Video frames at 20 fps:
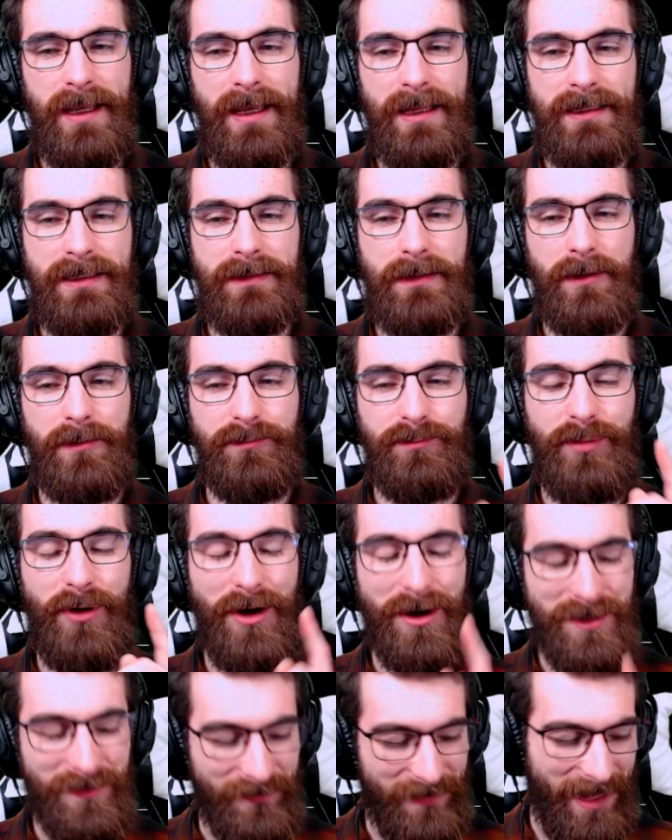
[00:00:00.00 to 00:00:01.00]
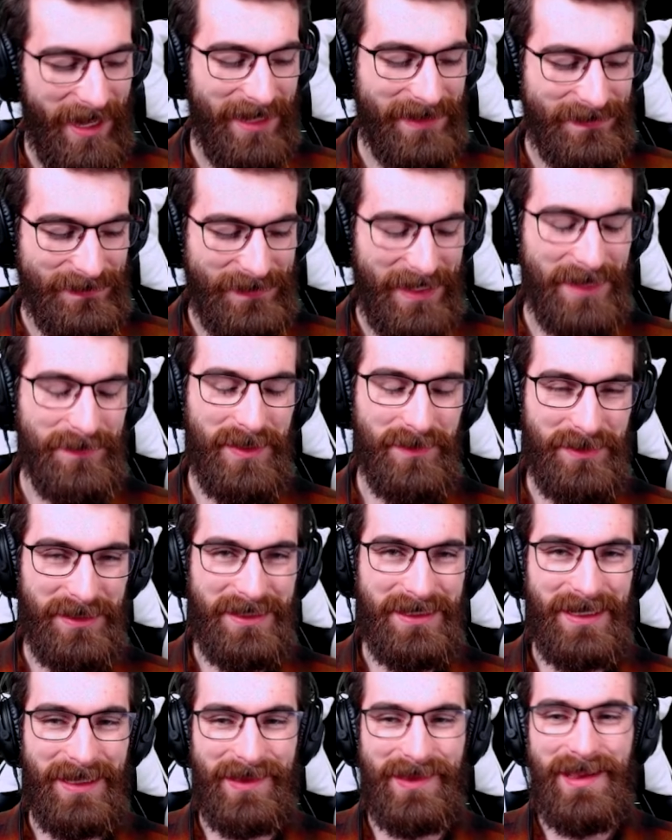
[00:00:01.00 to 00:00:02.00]
and part of that might be
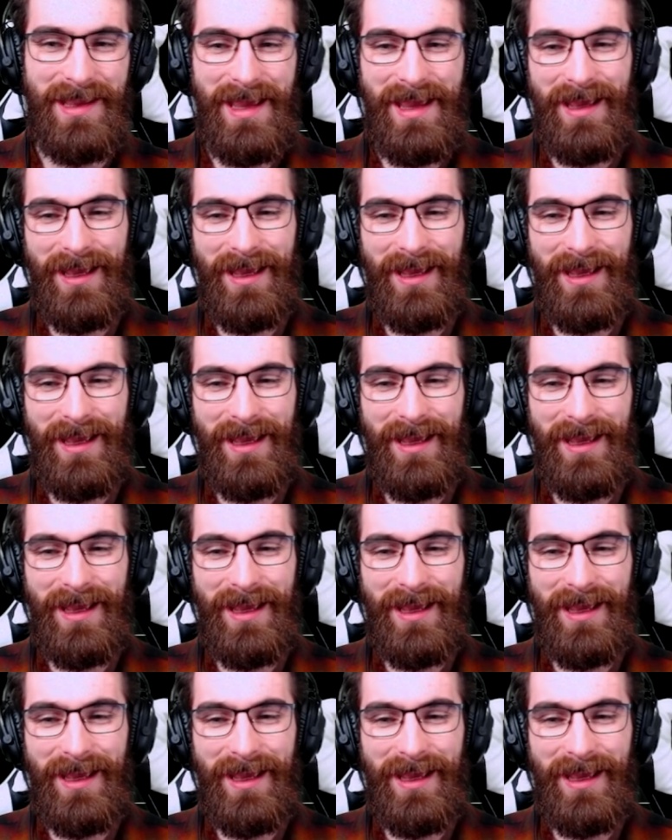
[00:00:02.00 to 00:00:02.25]
because,